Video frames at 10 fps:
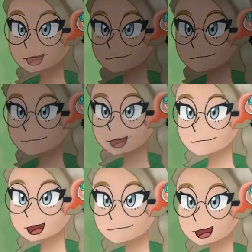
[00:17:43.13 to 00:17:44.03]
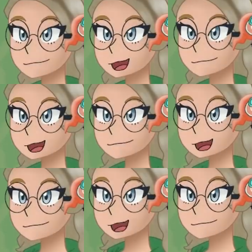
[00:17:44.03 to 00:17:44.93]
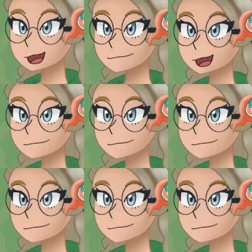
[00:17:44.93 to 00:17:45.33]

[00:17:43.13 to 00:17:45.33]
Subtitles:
we are going to get a half-decent hit on